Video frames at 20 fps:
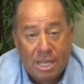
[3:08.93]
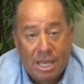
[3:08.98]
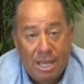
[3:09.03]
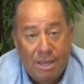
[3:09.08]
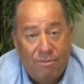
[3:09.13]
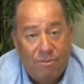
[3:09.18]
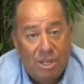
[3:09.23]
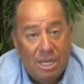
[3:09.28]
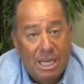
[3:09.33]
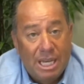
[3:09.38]

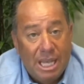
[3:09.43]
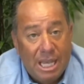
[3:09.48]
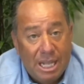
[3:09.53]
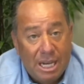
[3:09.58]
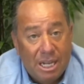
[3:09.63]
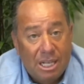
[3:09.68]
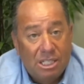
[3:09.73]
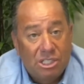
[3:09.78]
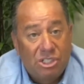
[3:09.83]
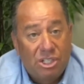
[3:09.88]
If you need
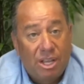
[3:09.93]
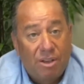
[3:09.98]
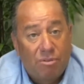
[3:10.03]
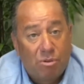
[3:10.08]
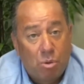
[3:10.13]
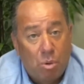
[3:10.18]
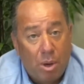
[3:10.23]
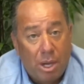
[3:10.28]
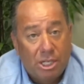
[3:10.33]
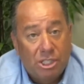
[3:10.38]
us, you have
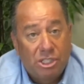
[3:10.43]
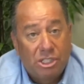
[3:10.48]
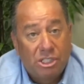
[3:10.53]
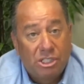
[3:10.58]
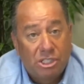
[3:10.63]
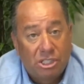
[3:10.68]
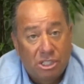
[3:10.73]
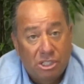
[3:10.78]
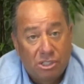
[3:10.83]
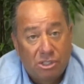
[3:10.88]

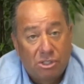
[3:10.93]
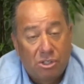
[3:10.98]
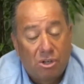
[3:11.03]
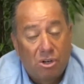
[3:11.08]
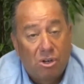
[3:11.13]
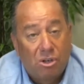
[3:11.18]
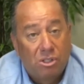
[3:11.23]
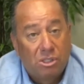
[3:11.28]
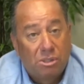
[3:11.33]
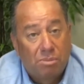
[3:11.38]
questions,
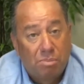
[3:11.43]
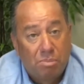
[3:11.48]
concerns,